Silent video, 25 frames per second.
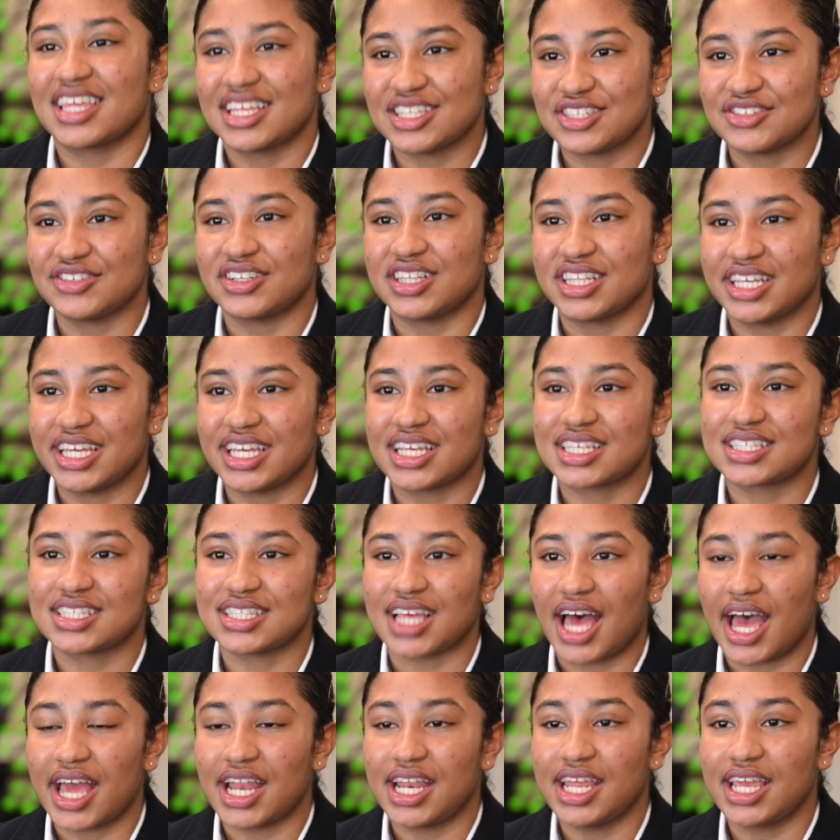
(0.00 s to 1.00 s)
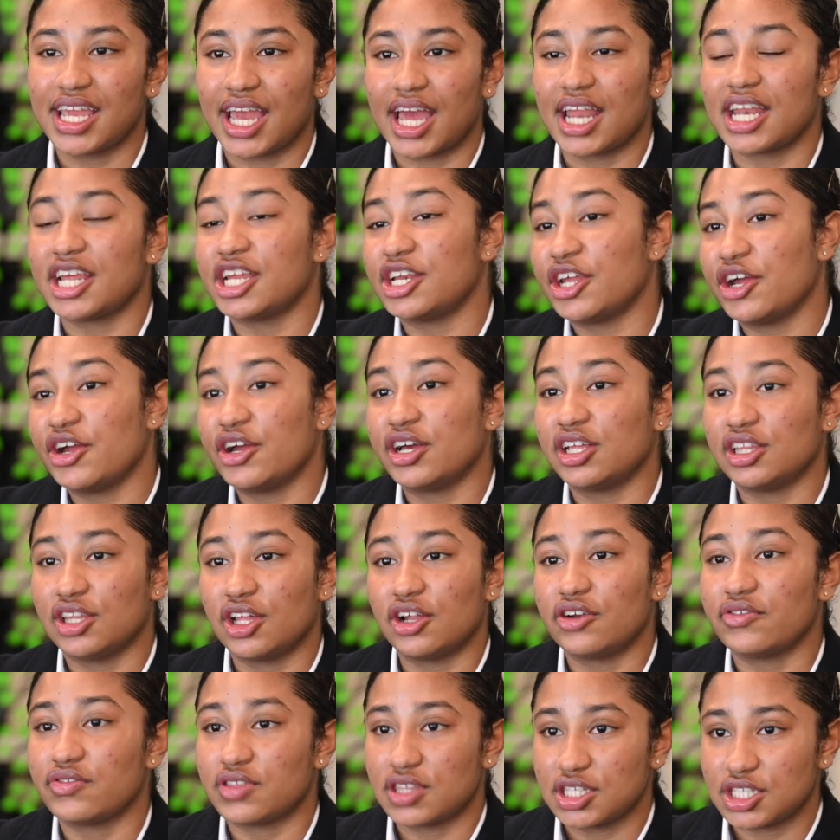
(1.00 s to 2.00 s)
that's really exciting, and I know a
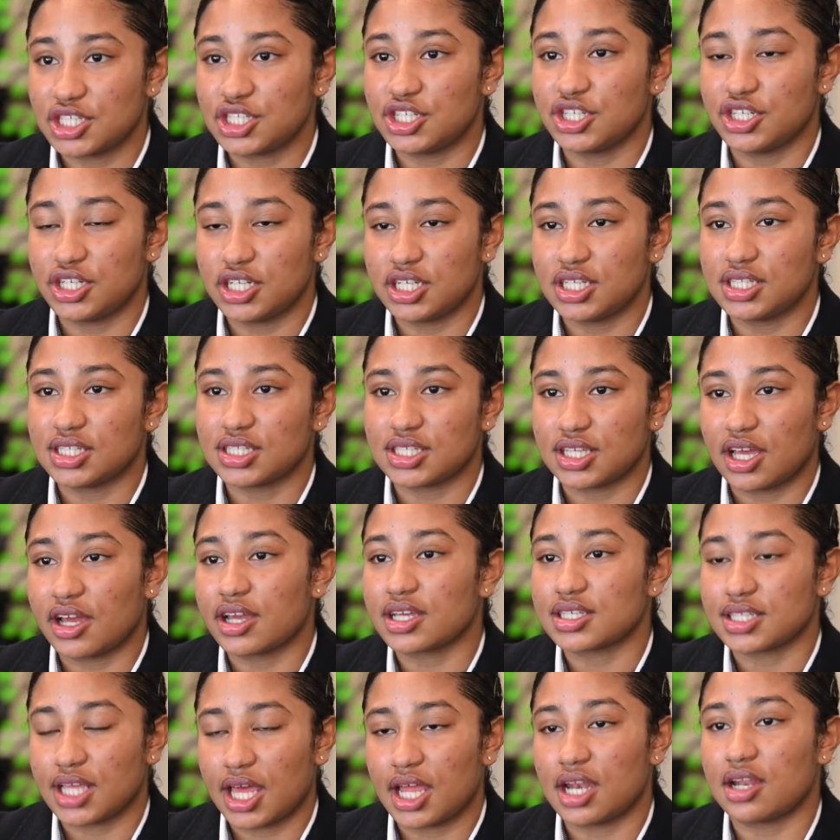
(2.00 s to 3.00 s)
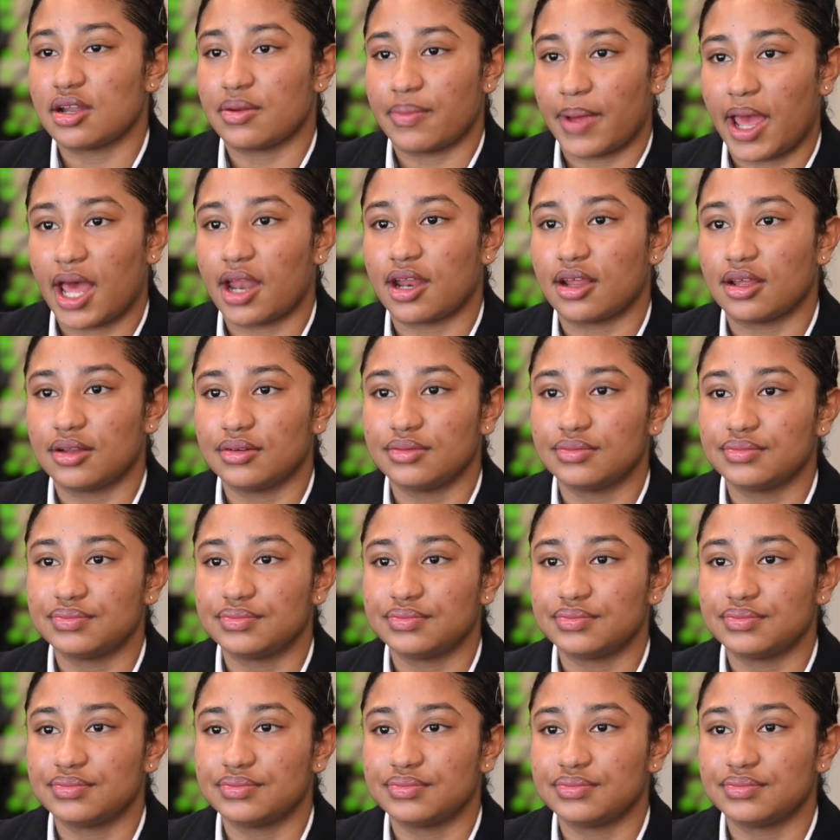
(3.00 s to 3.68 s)
lot of the students are excited about it.